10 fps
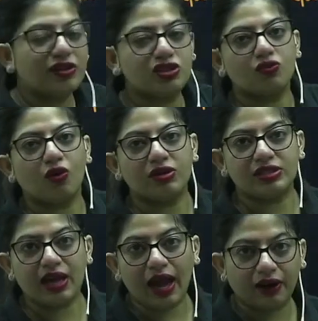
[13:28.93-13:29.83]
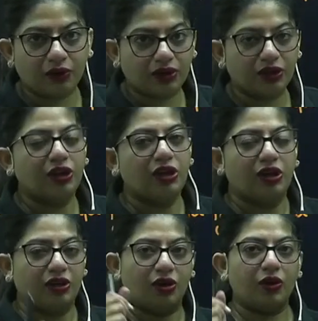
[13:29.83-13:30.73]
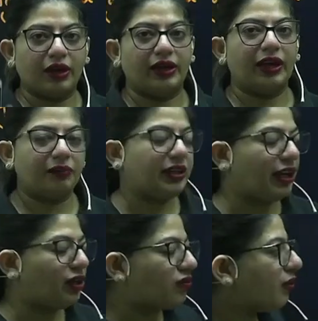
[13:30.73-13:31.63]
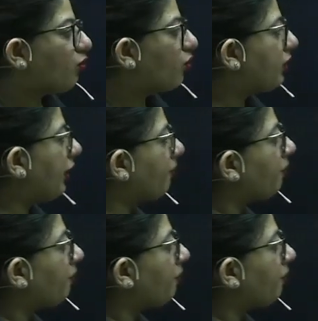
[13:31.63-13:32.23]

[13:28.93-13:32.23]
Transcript: towards the anode. Okay, let me tell you one more thing.